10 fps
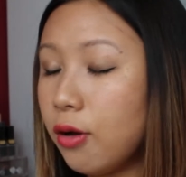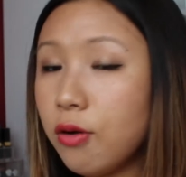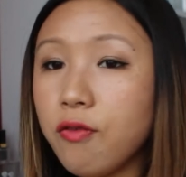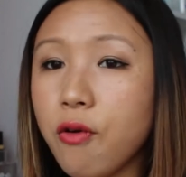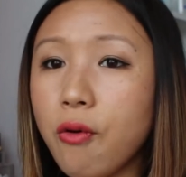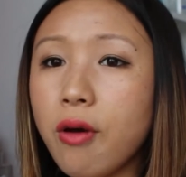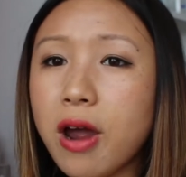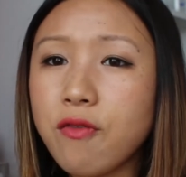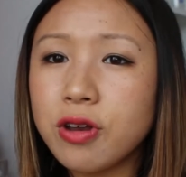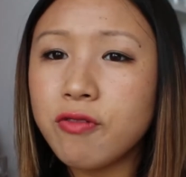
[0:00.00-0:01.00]
overall I
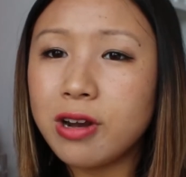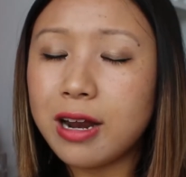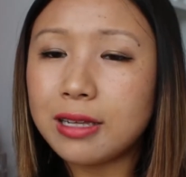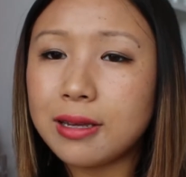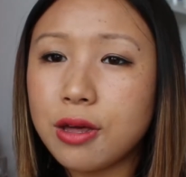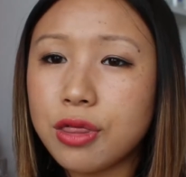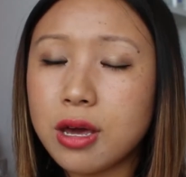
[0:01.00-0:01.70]
really like this.